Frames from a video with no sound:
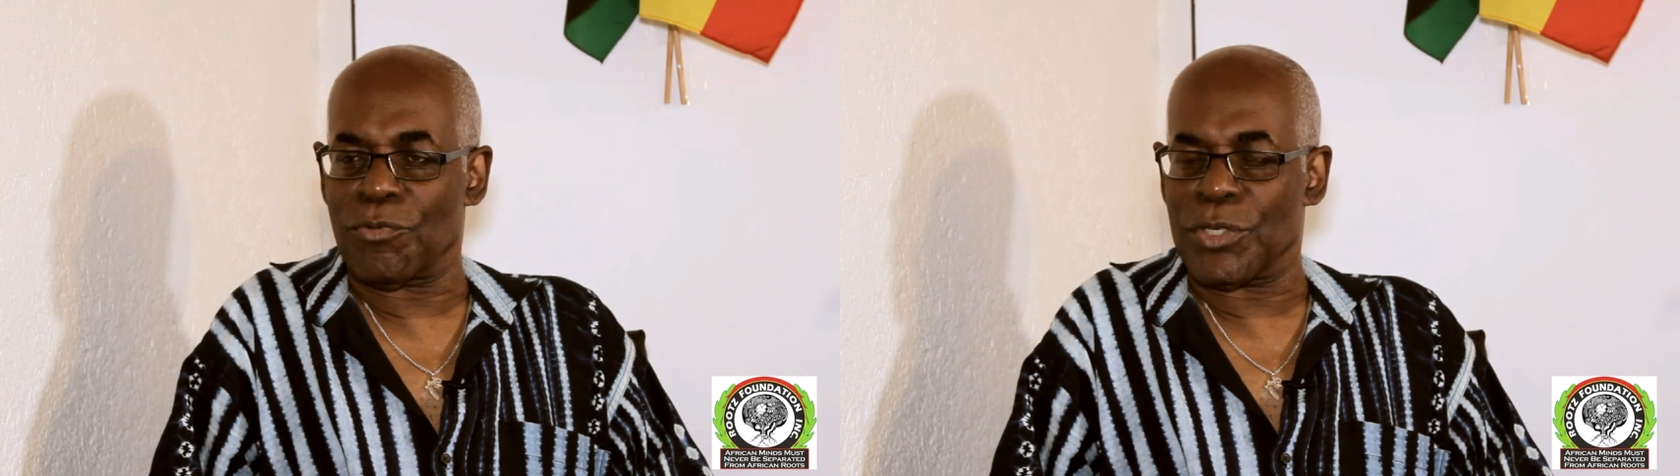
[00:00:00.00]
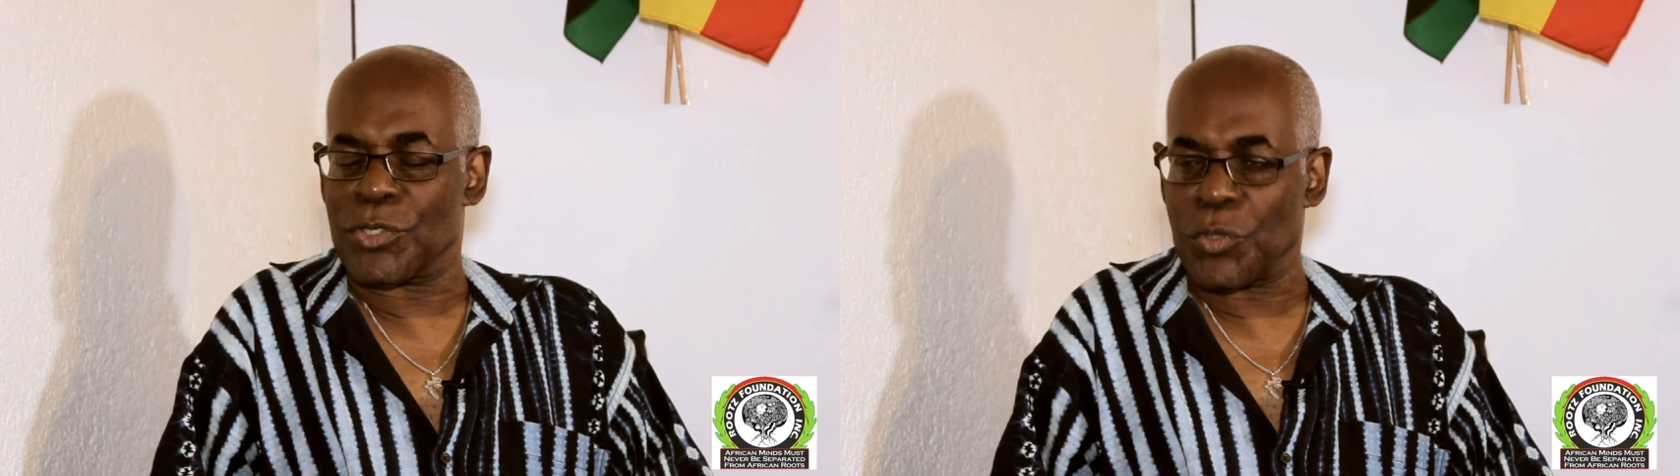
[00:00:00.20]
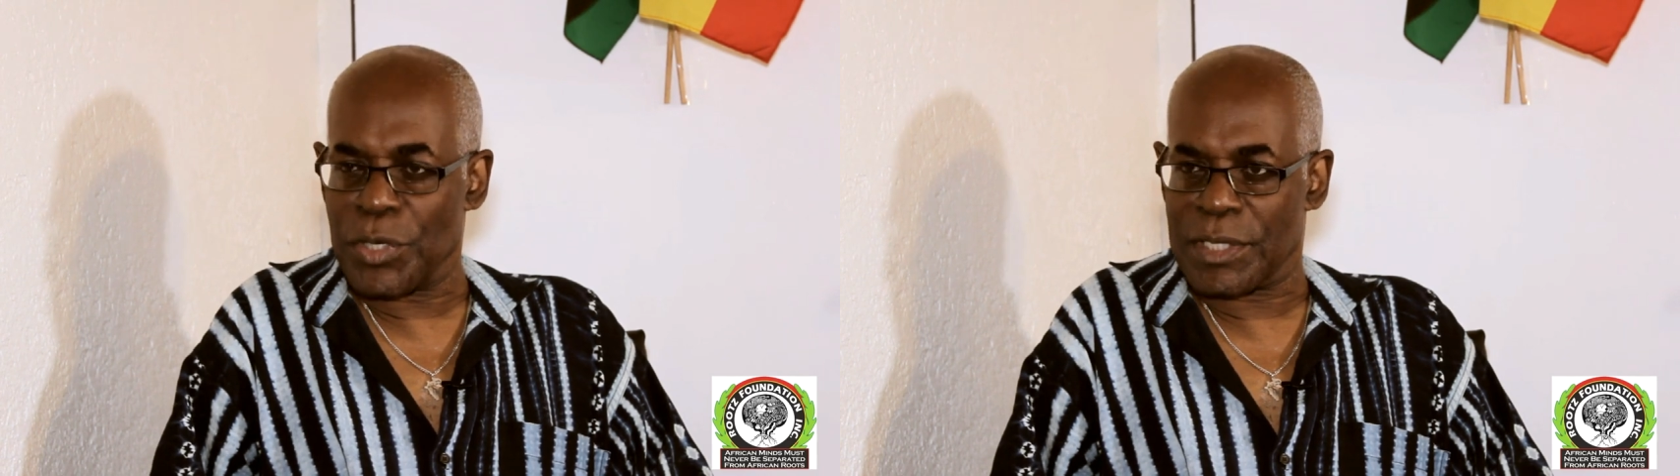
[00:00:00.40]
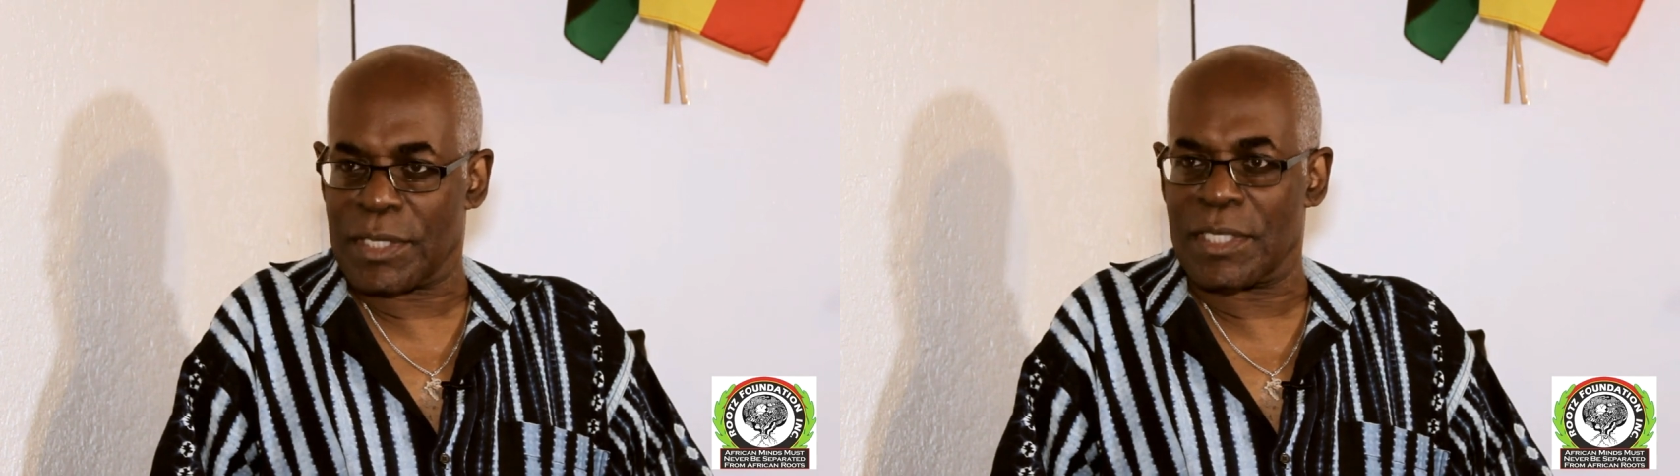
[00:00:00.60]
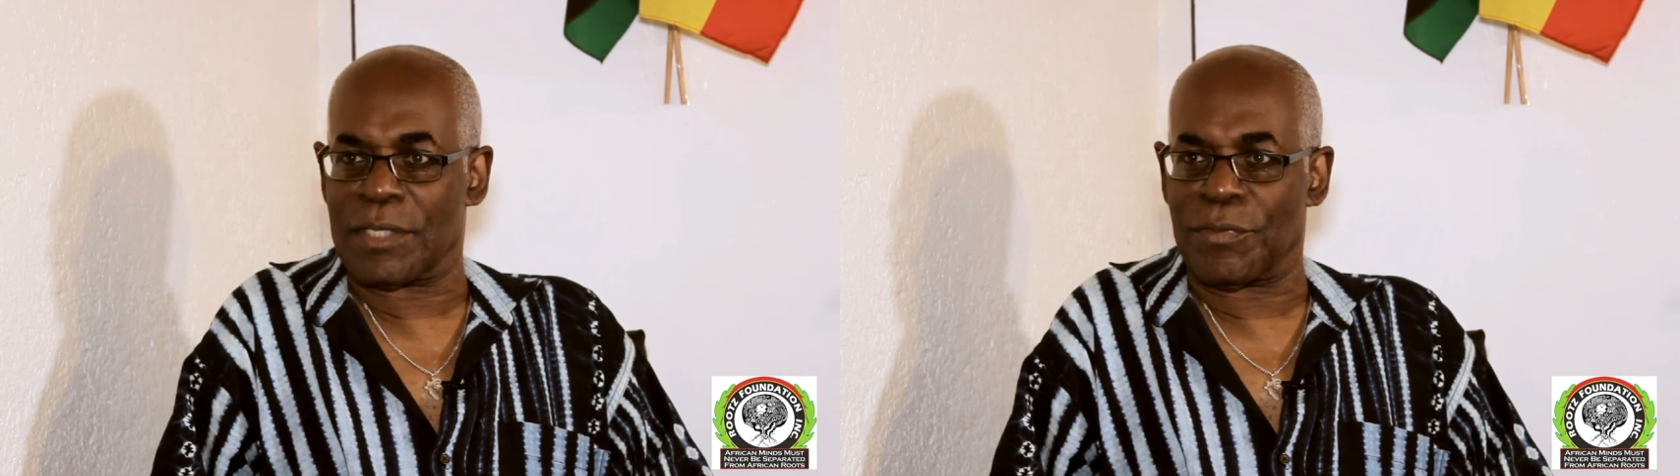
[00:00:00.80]

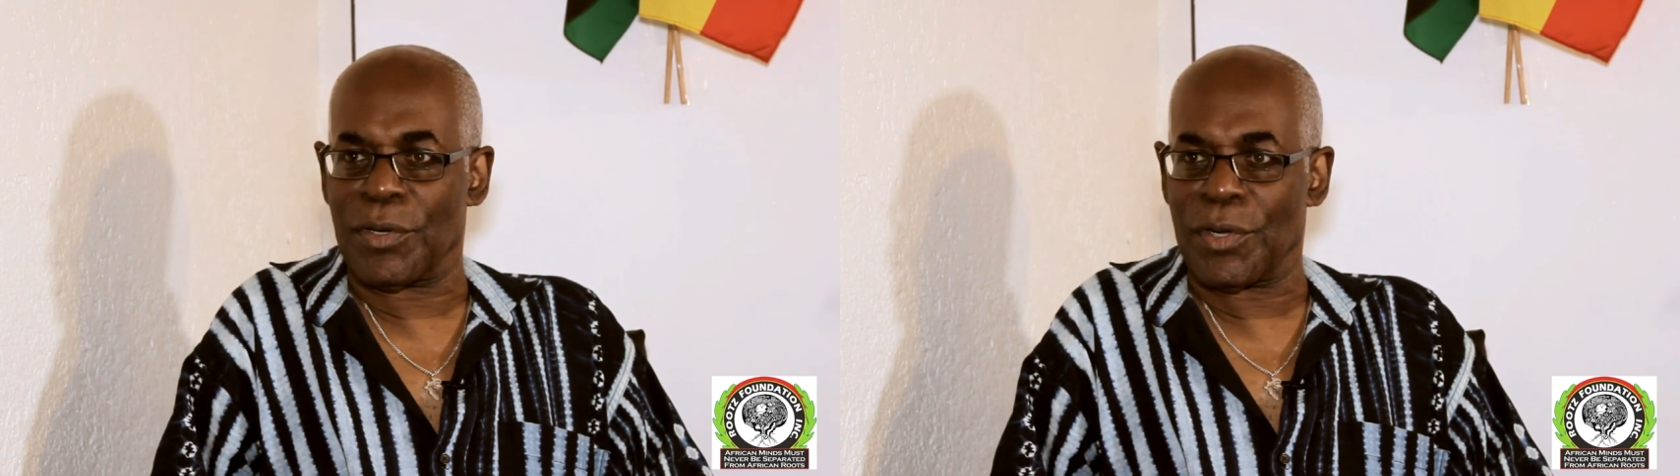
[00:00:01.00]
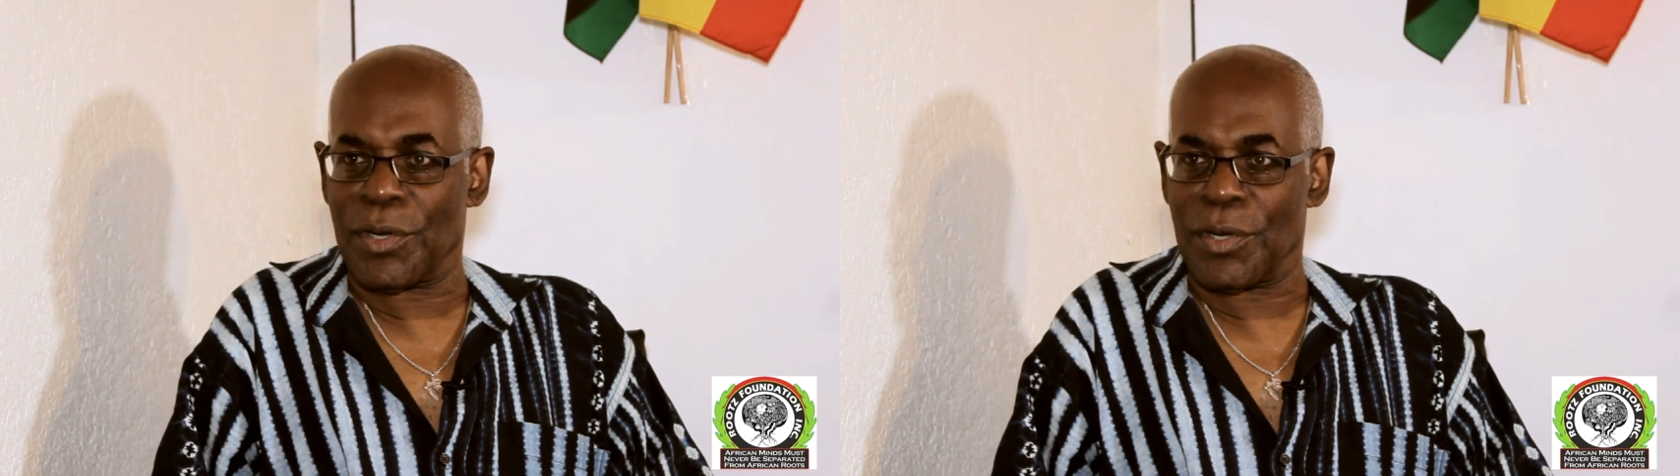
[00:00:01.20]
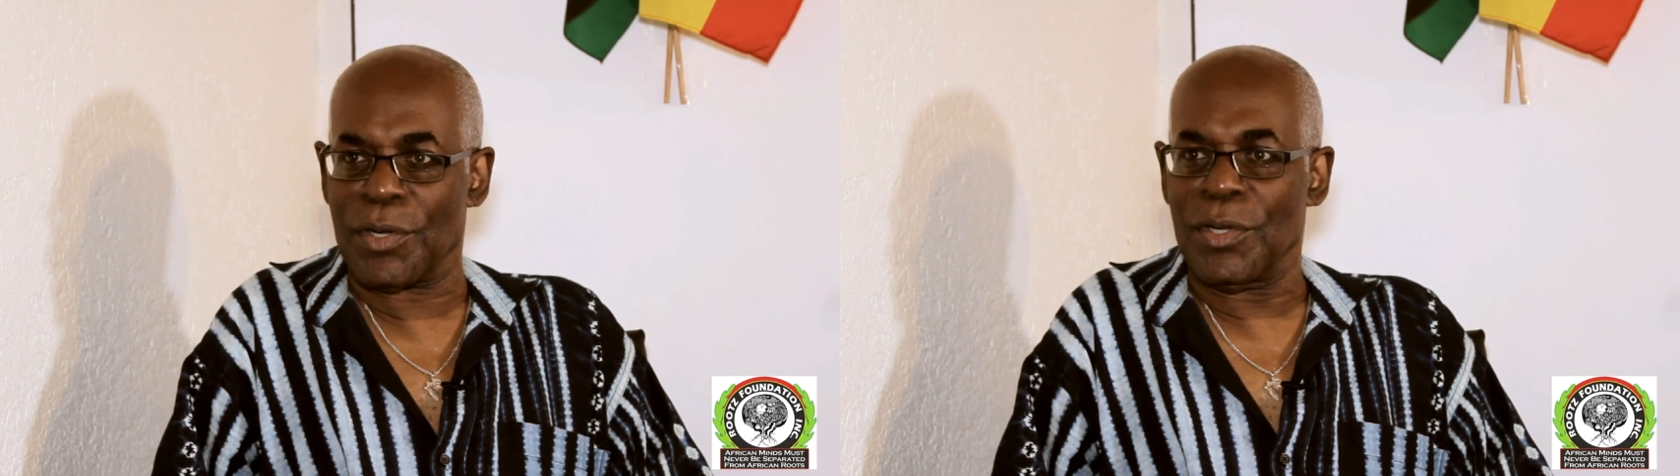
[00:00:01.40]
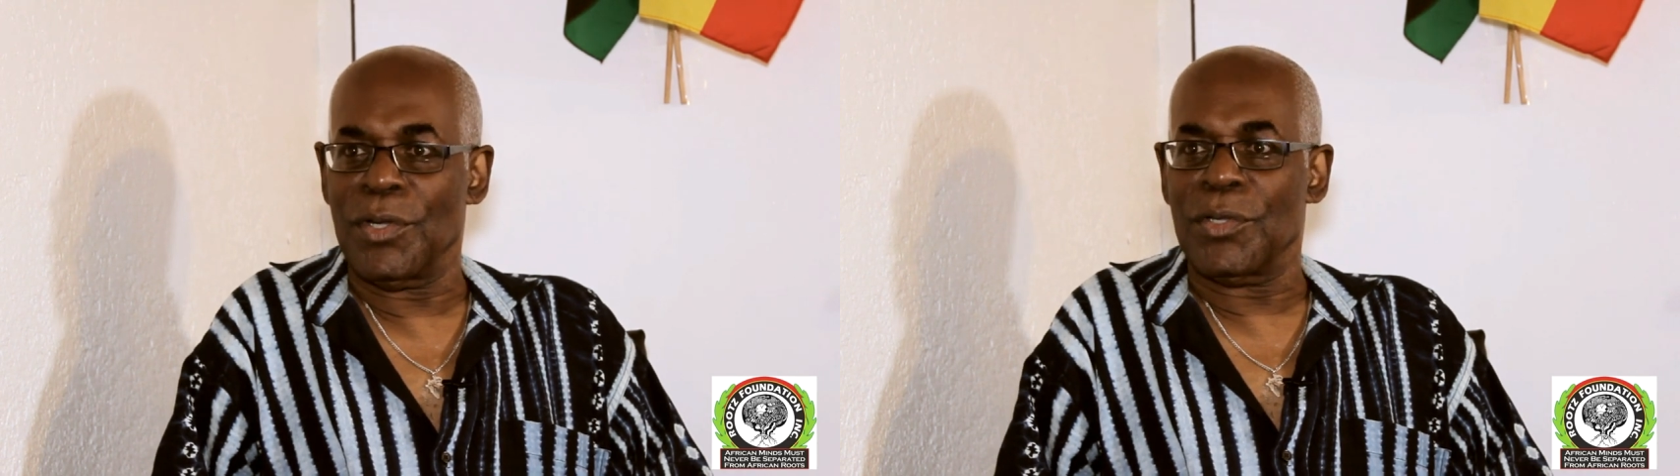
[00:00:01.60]
resources for her